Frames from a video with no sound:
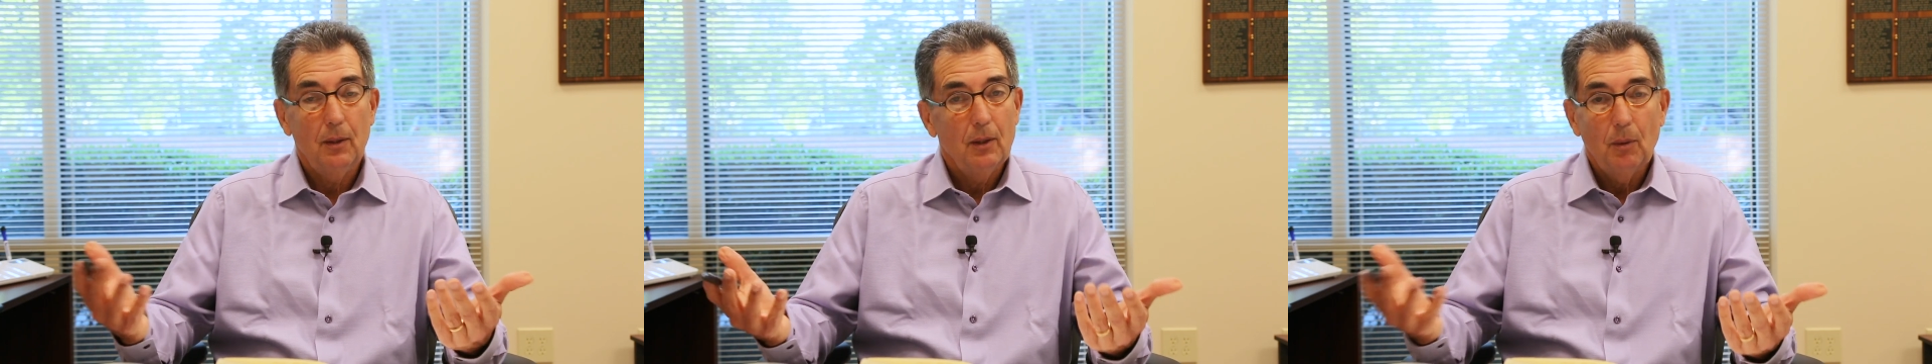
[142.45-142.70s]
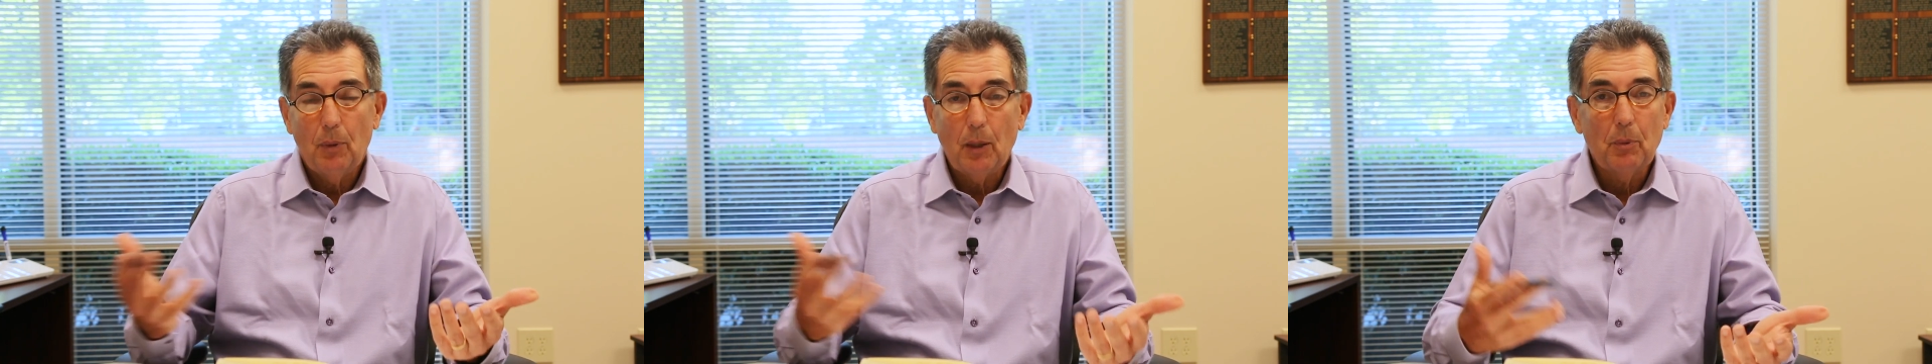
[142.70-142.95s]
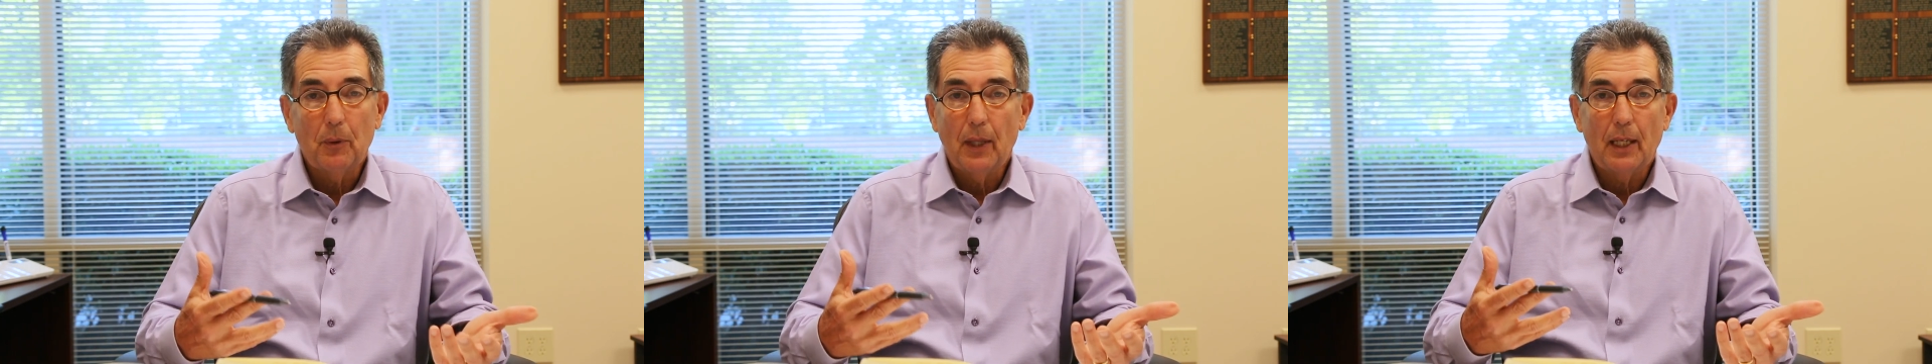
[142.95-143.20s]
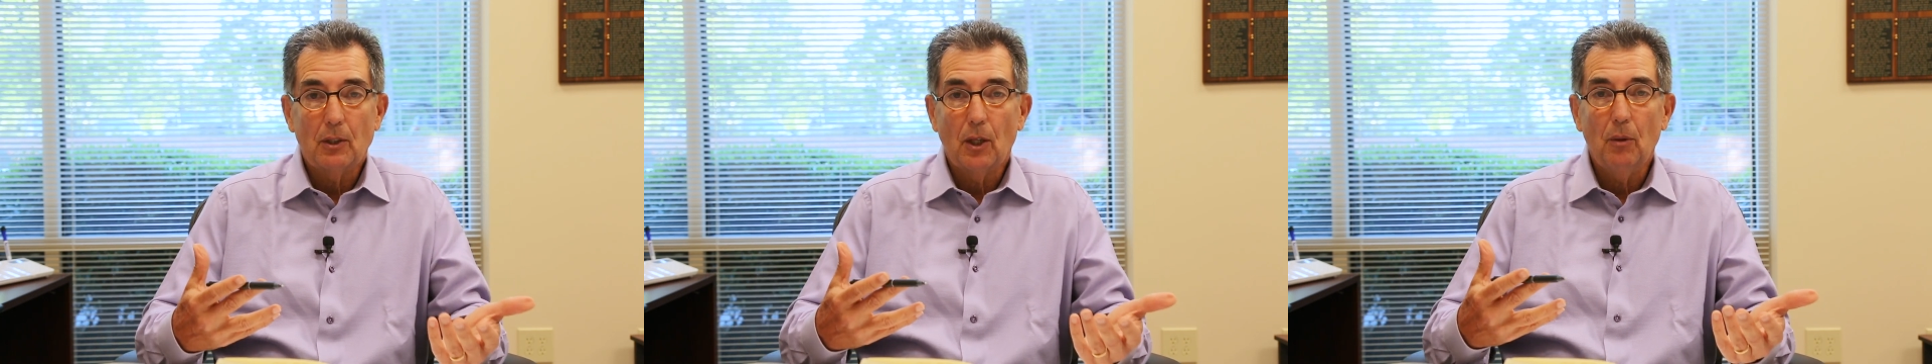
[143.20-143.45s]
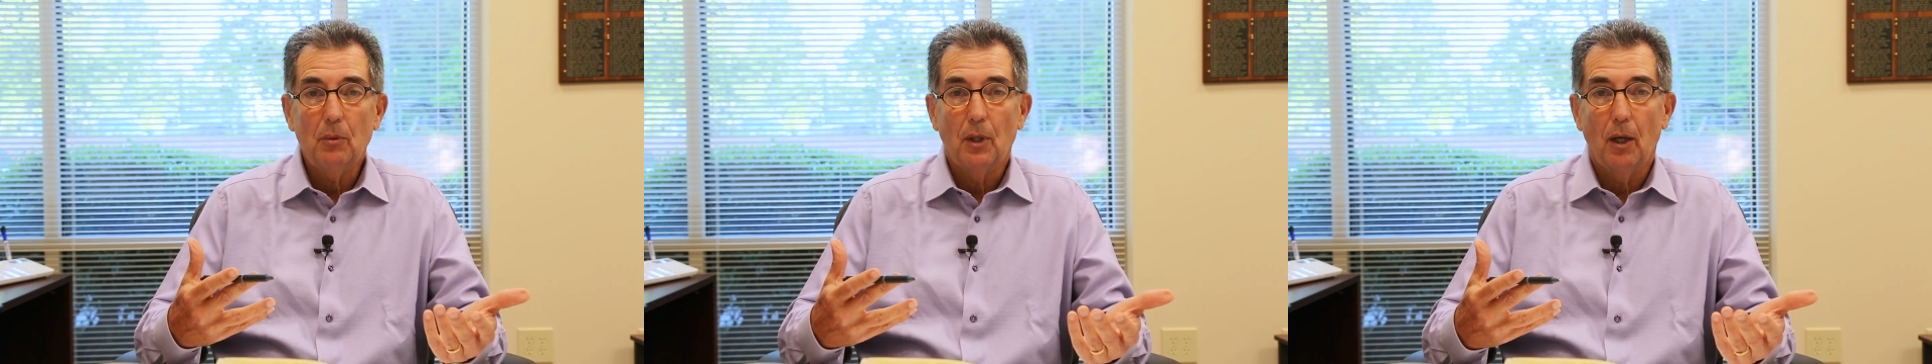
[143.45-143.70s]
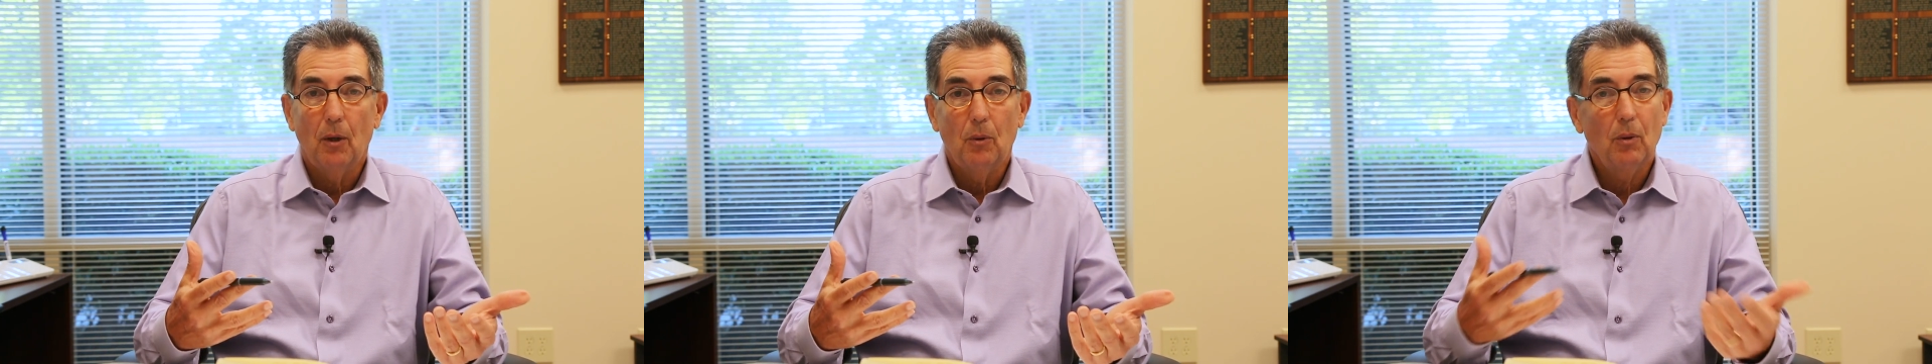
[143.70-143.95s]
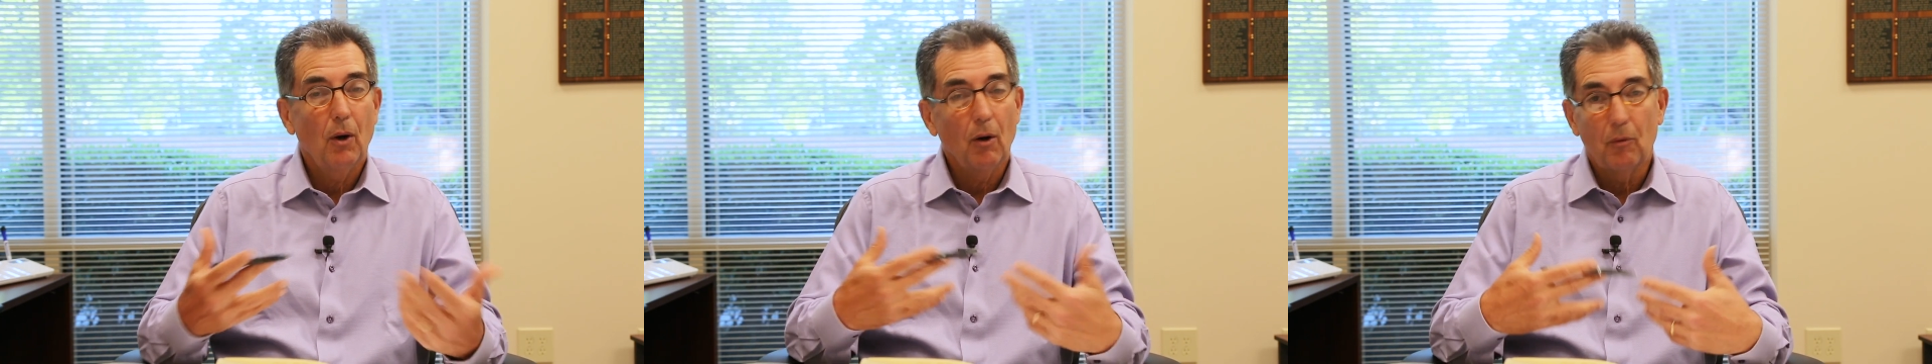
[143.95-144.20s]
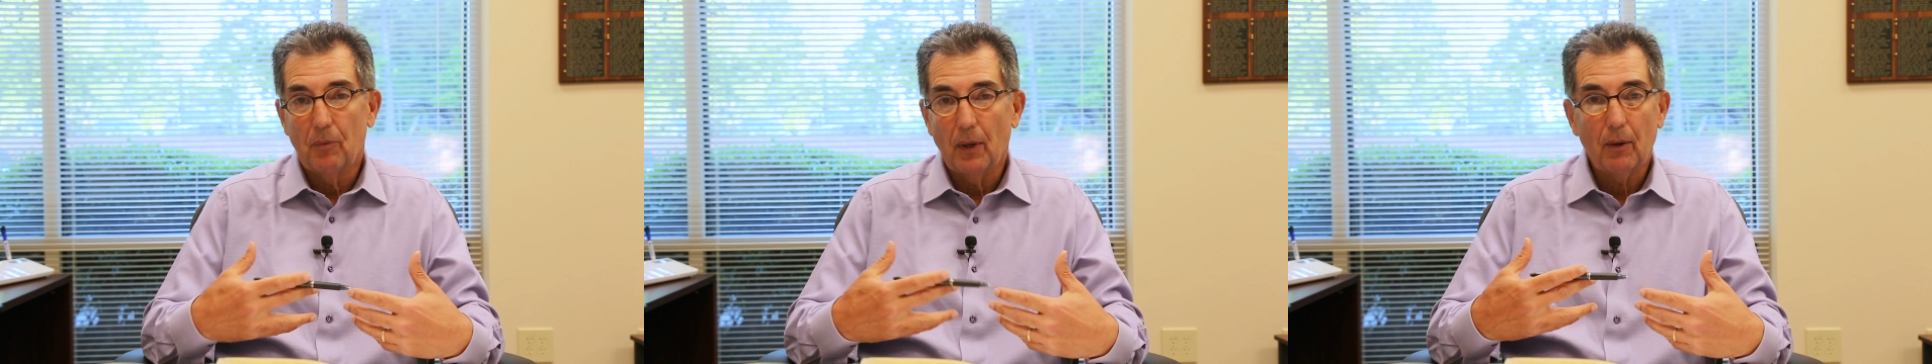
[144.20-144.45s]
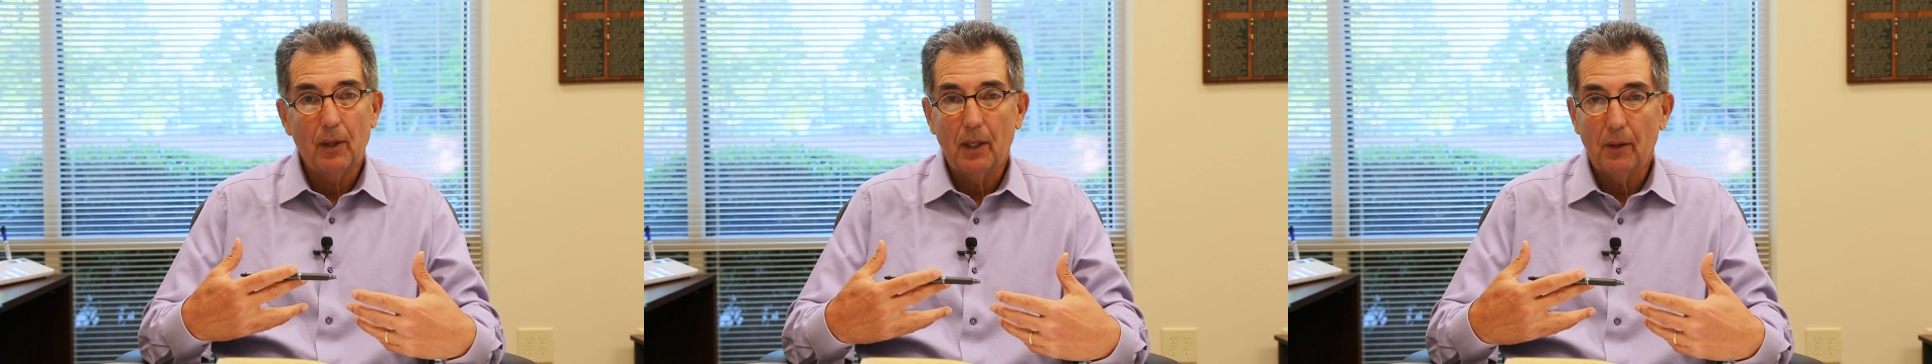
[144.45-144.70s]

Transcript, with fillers: and the people they don't know are very